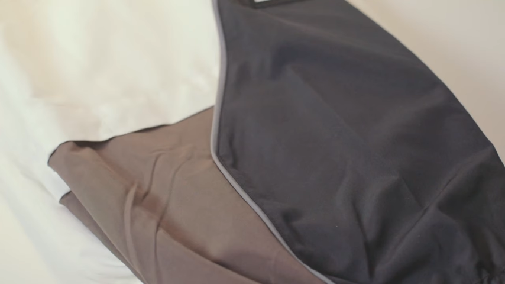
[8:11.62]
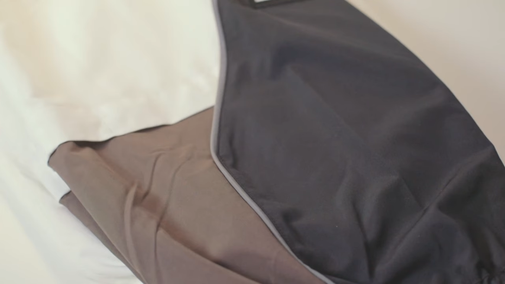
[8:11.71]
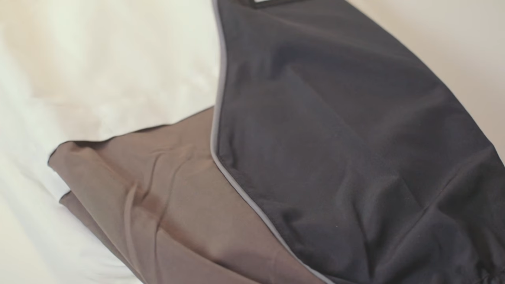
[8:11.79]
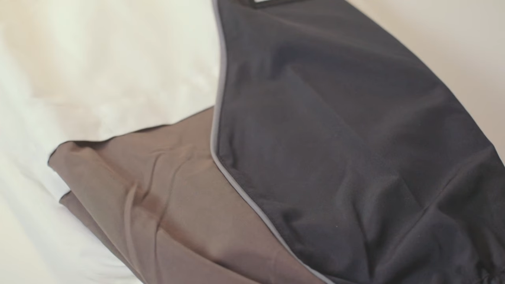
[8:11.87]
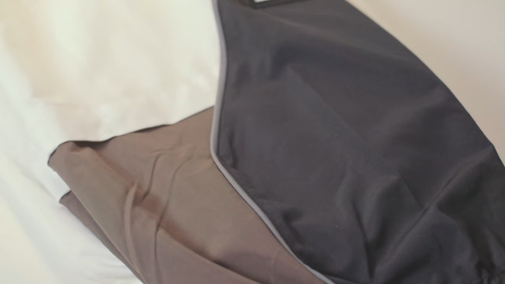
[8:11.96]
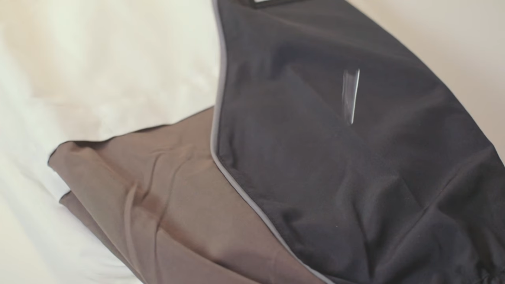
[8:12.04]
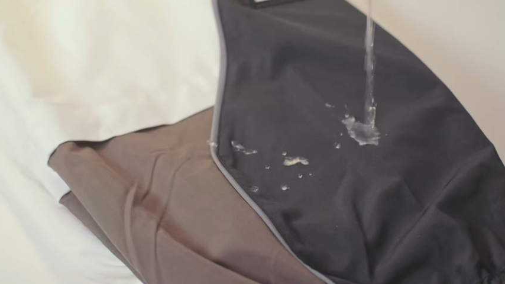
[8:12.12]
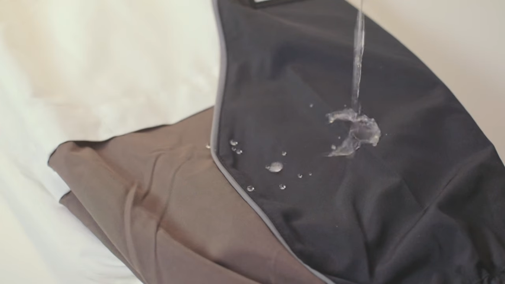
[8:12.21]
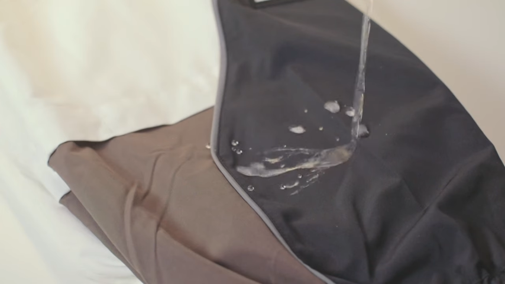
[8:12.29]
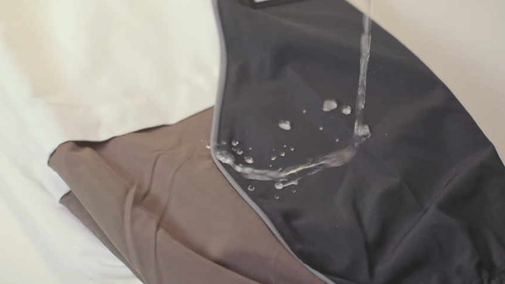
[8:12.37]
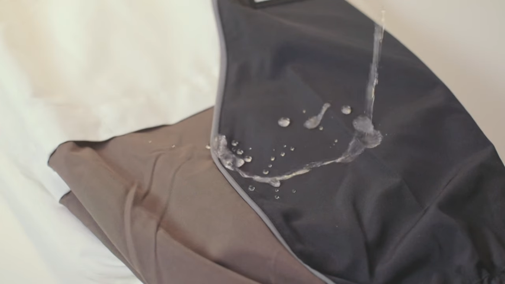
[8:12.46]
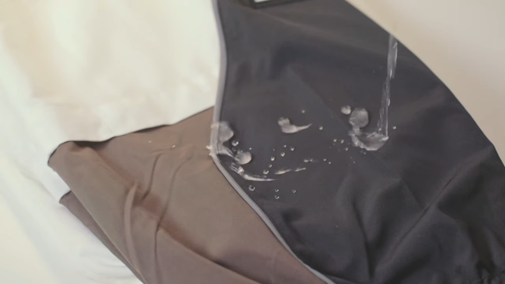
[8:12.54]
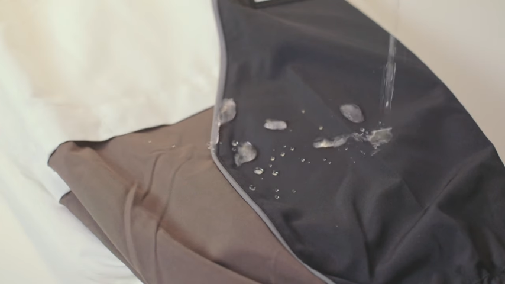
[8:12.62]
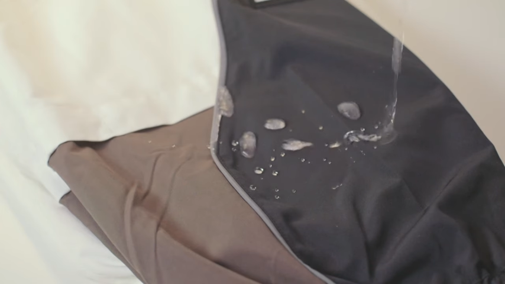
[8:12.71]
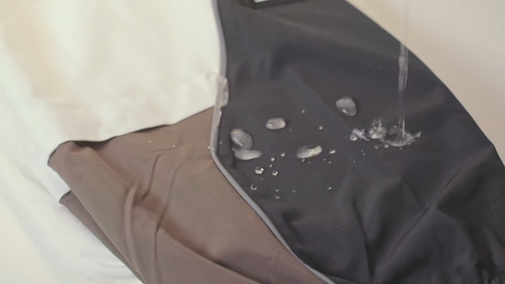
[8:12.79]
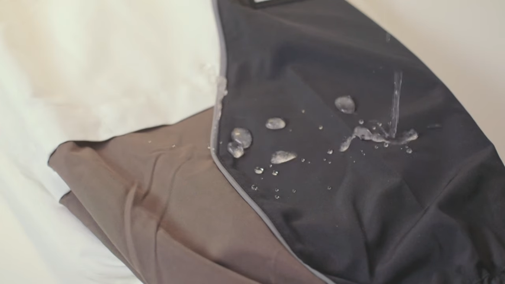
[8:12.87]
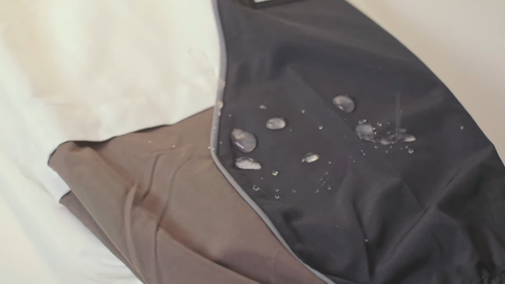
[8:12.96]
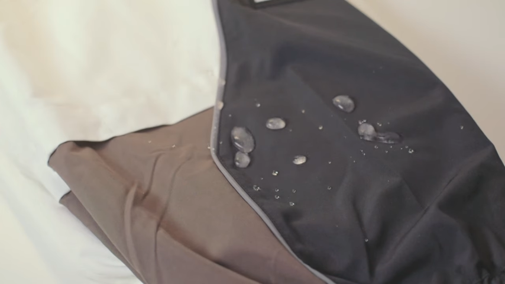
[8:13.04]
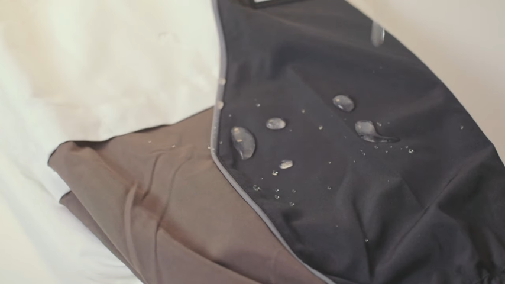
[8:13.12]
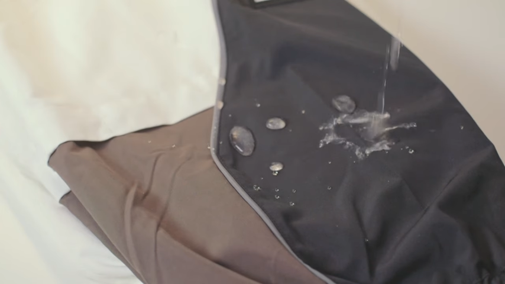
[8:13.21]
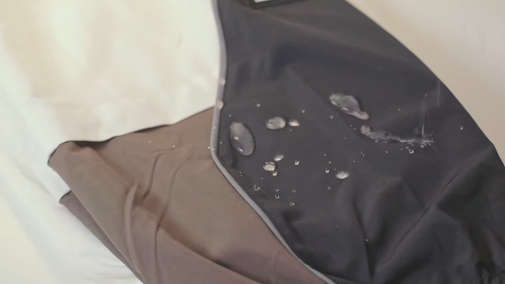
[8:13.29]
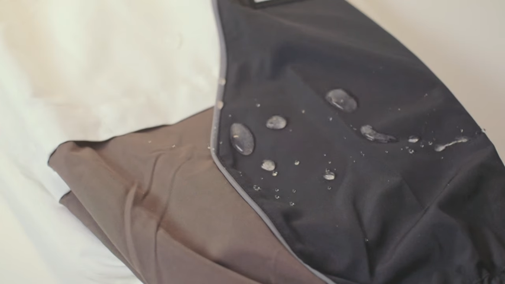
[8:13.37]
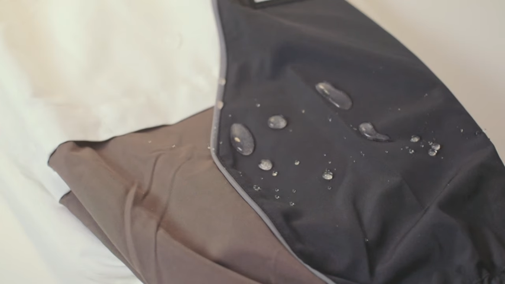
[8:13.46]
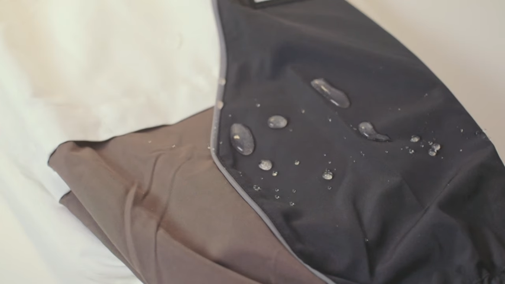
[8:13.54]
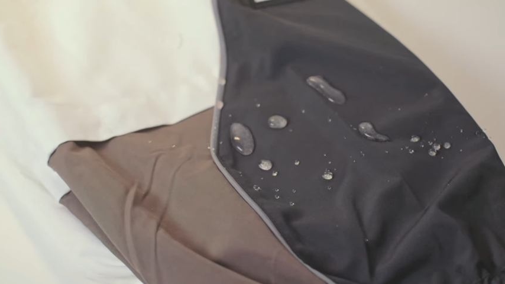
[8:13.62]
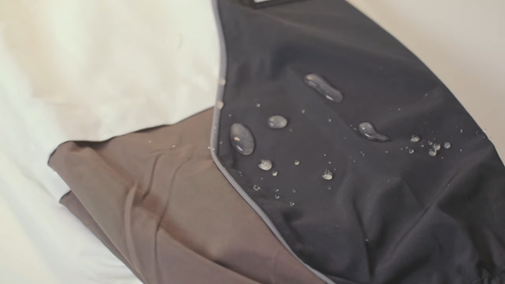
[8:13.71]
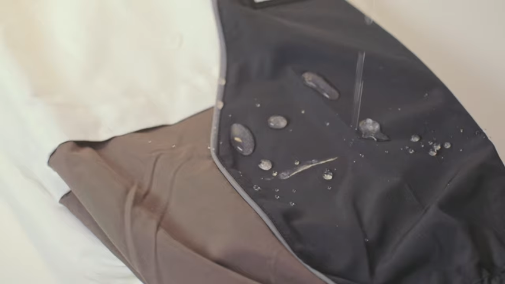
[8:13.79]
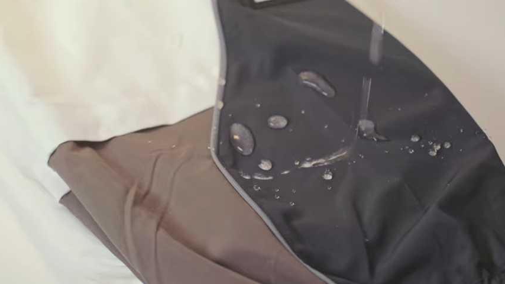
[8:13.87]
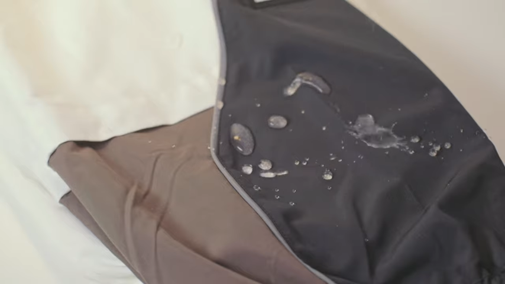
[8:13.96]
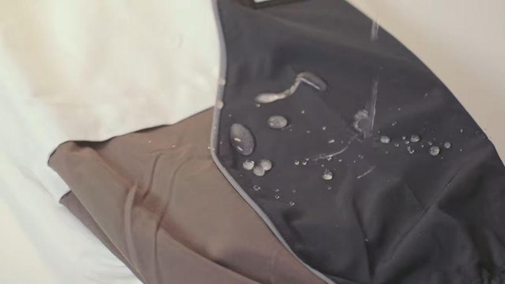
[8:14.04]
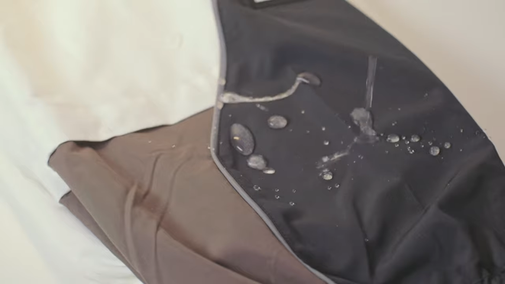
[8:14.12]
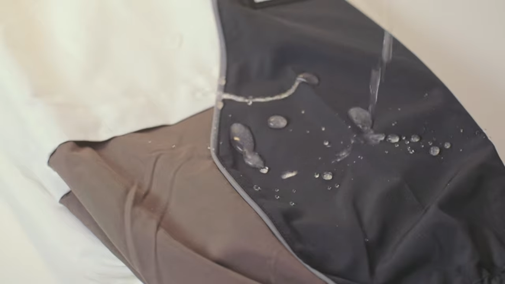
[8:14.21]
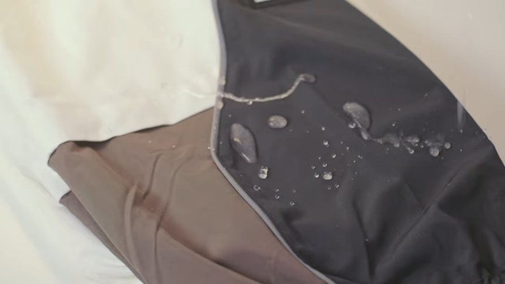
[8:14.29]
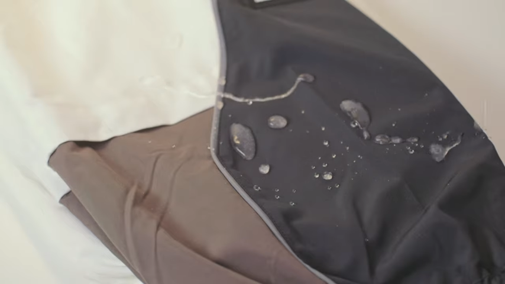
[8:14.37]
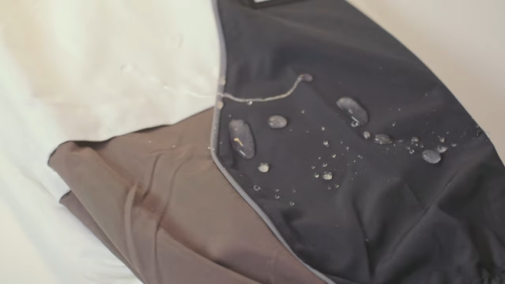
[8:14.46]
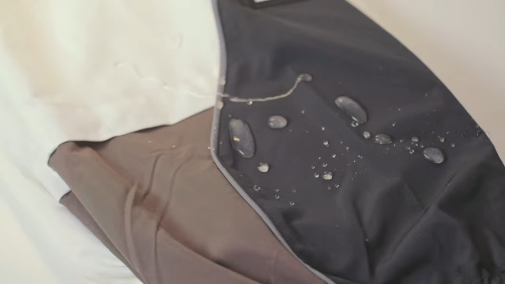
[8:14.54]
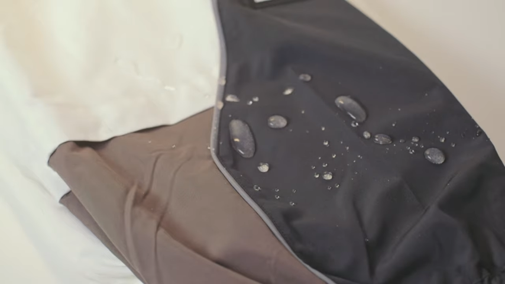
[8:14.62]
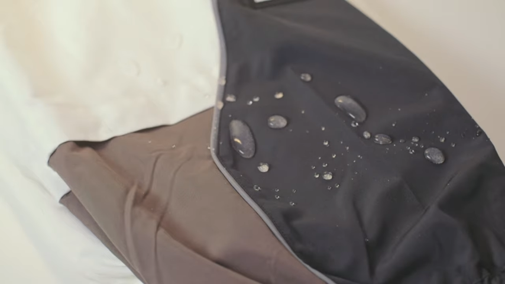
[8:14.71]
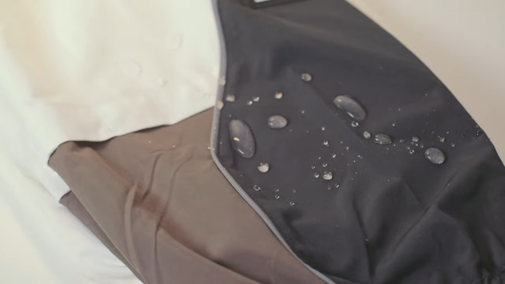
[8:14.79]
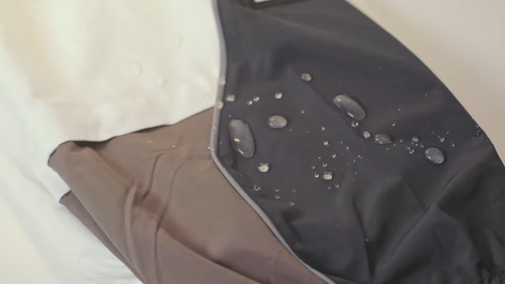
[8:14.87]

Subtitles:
[unreadable: no face in view]